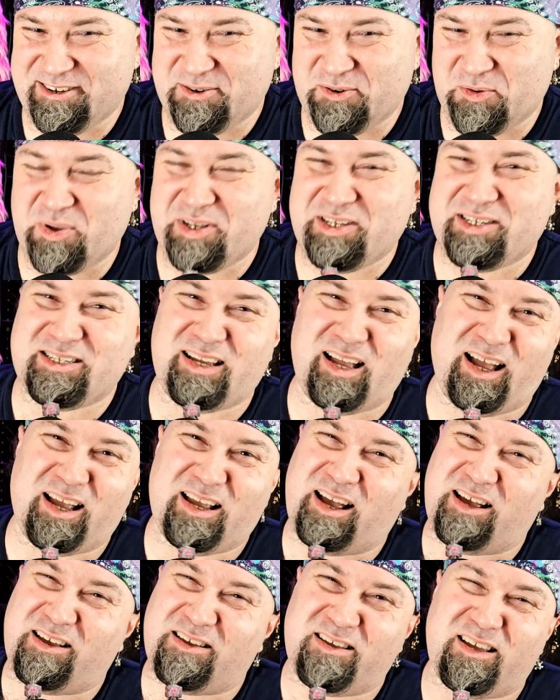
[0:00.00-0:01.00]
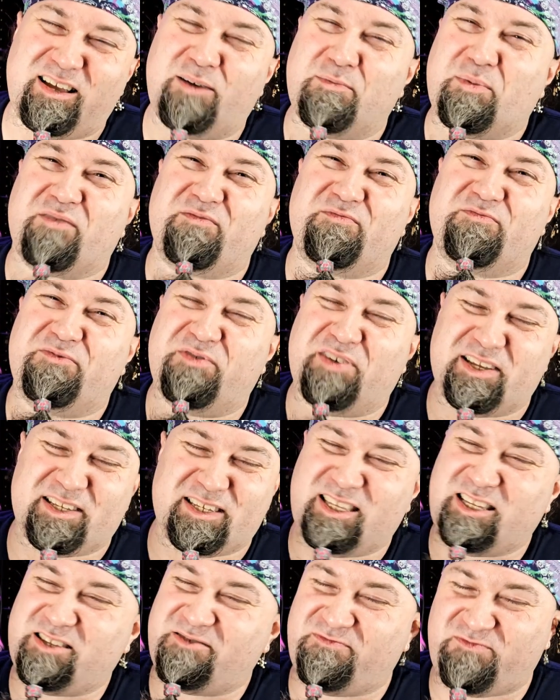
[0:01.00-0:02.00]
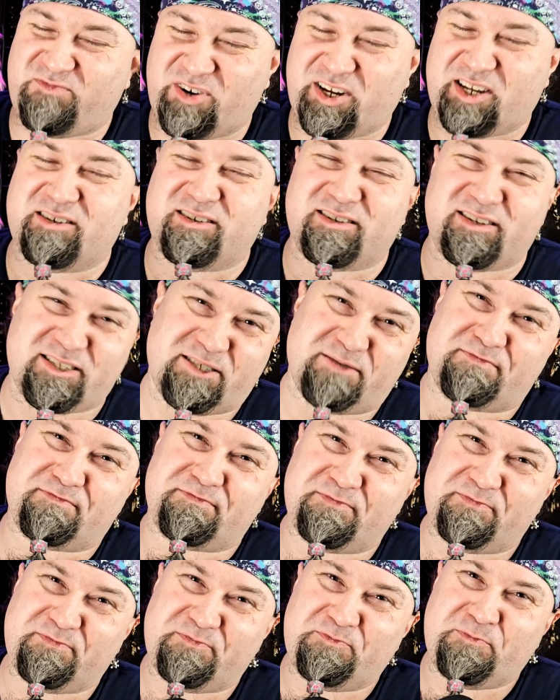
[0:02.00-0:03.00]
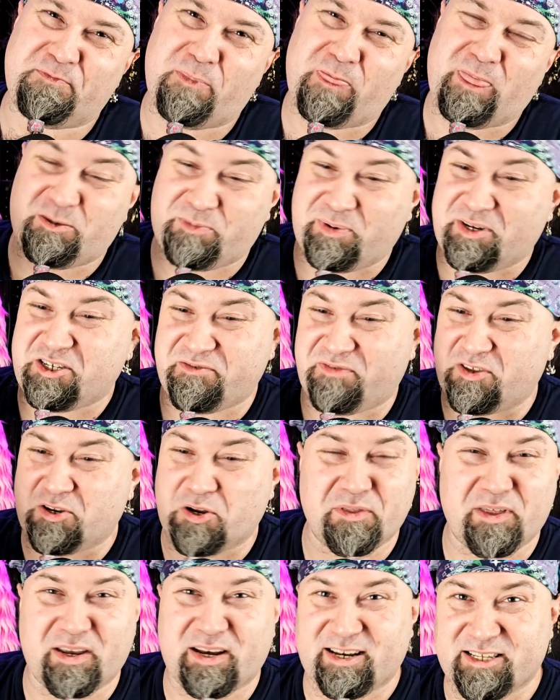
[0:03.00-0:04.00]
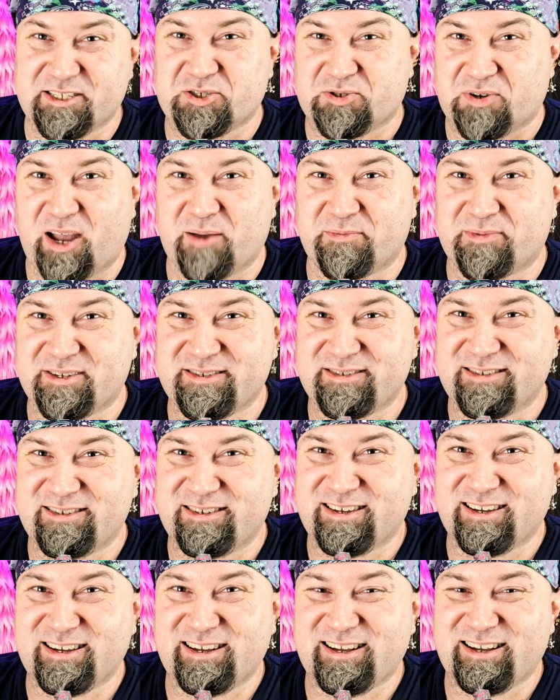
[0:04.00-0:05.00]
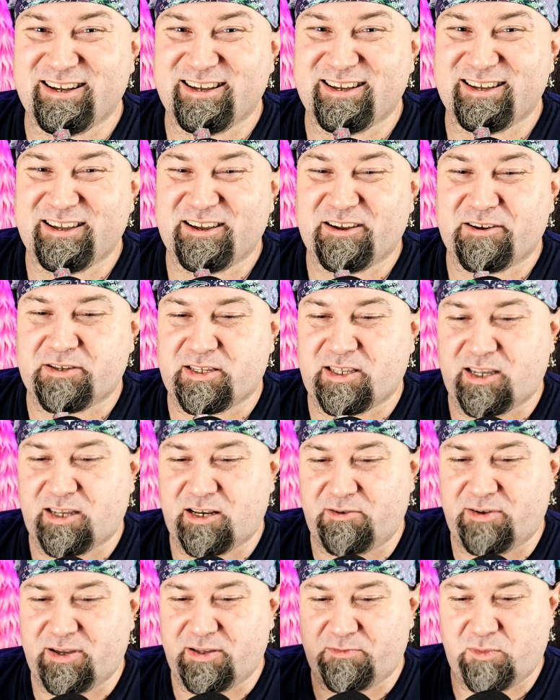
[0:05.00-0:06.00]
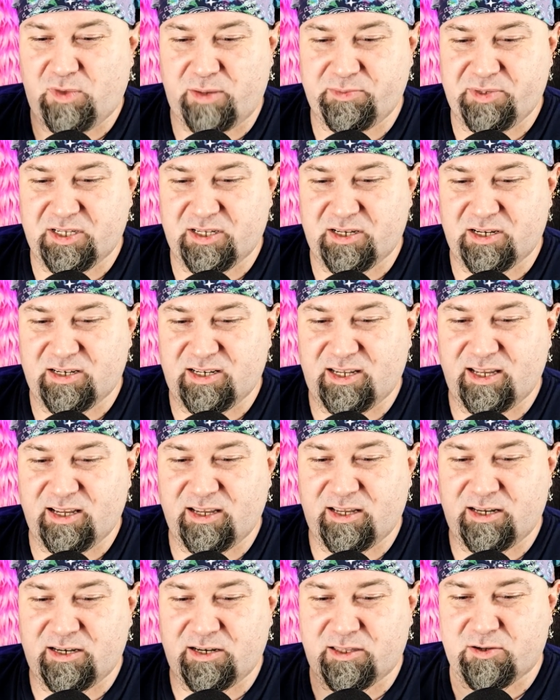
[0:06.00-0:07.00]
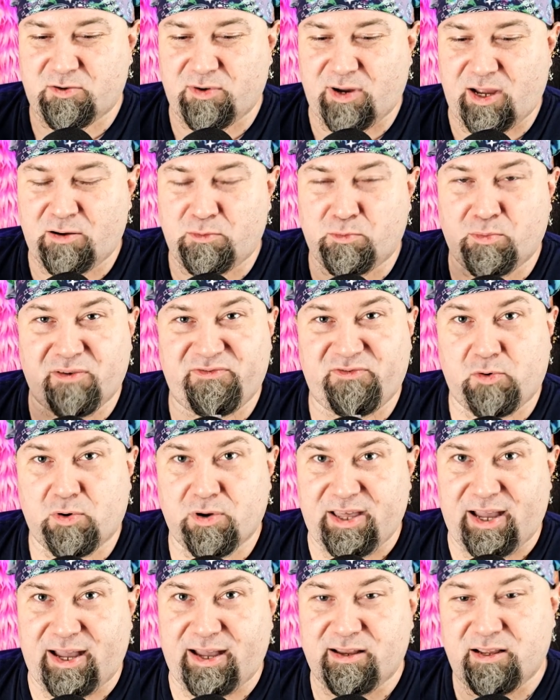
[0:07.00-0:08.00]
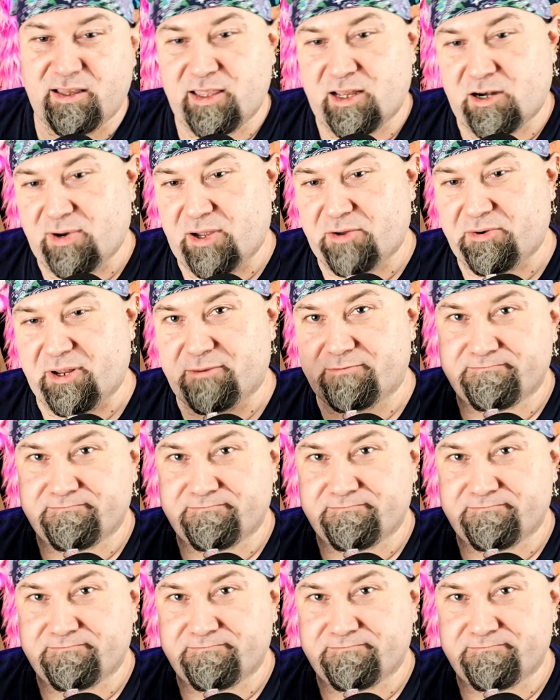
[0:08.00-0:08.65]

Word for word: Which, I, I come on, face it, that's freaking awesome. Especially if you know that it is trapped. You're just like, you know what? I'm just going to dig into the ground before that and then around it.